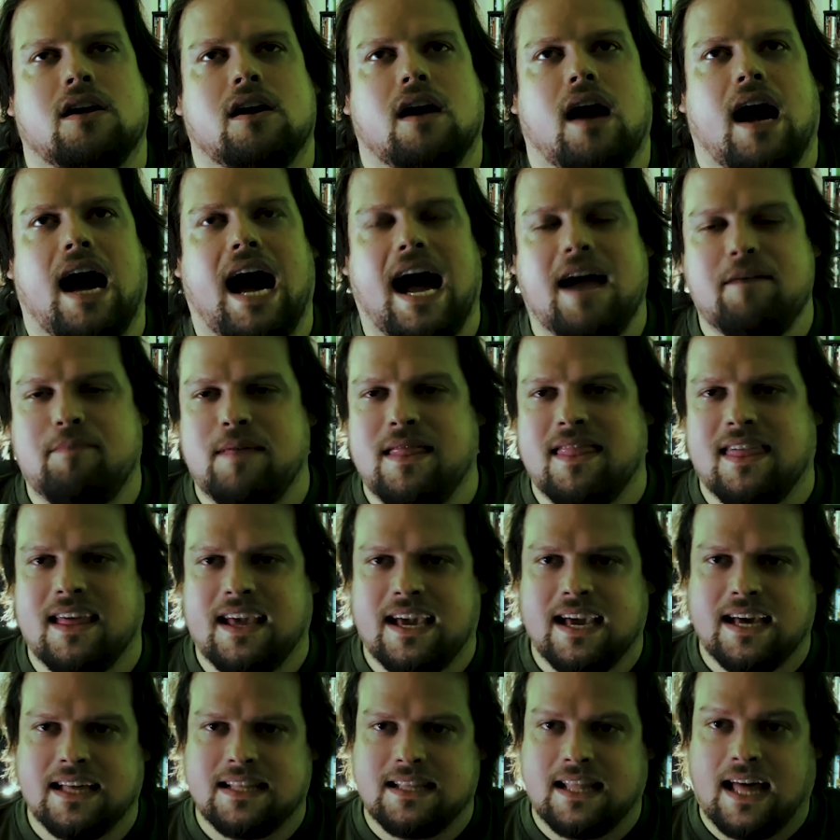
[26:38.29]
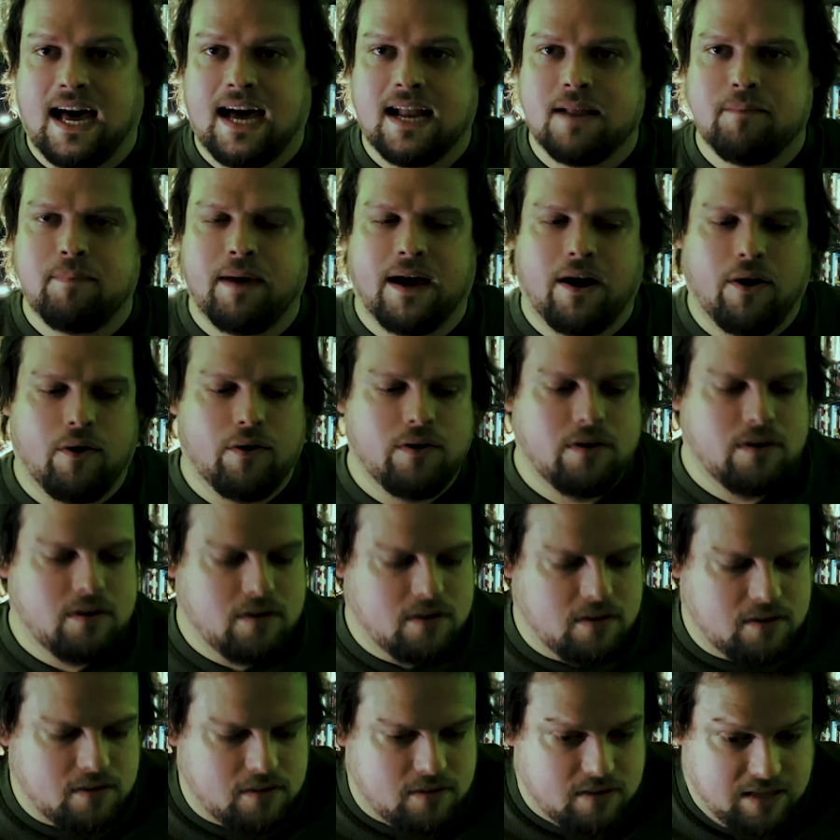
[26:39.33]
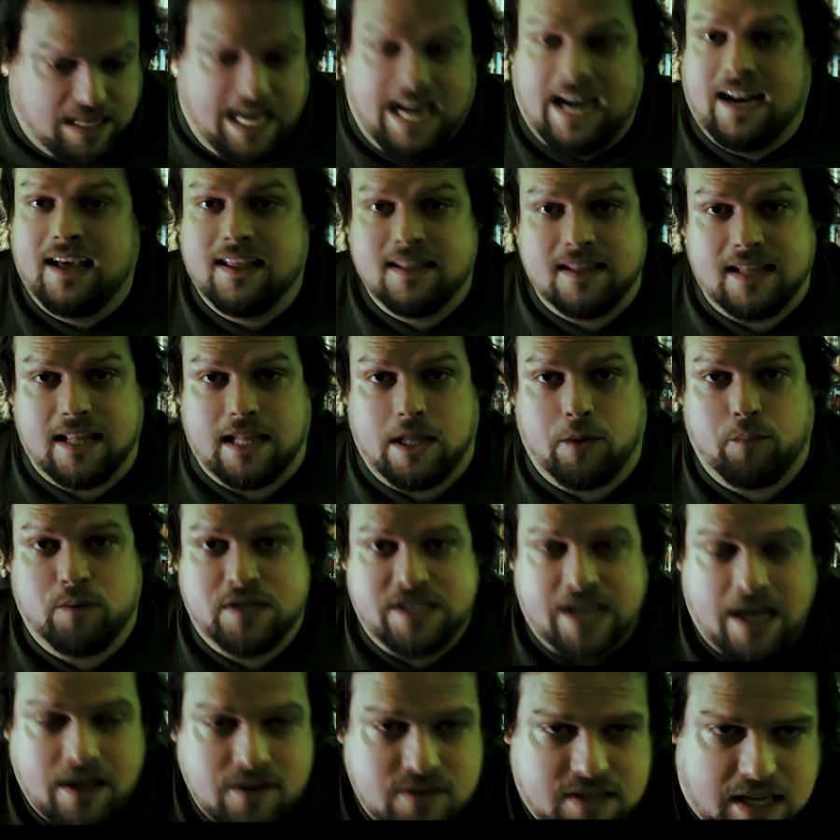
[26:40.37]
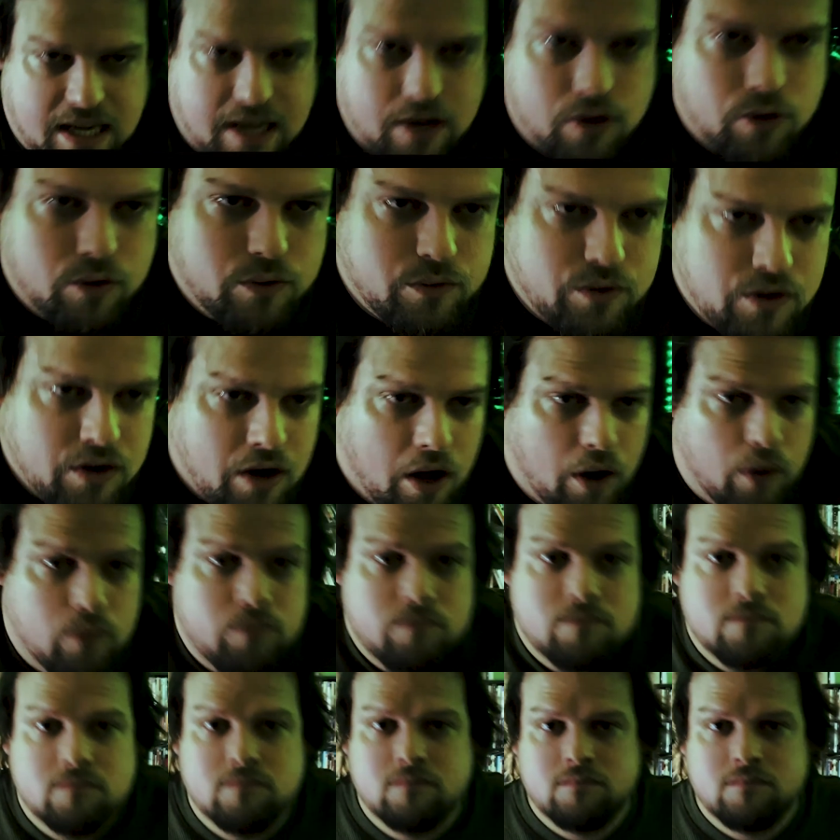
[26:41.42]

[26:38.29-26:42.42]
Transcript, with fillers: I've been thinking a lot about Lana and Lily Wachowski, who, you know,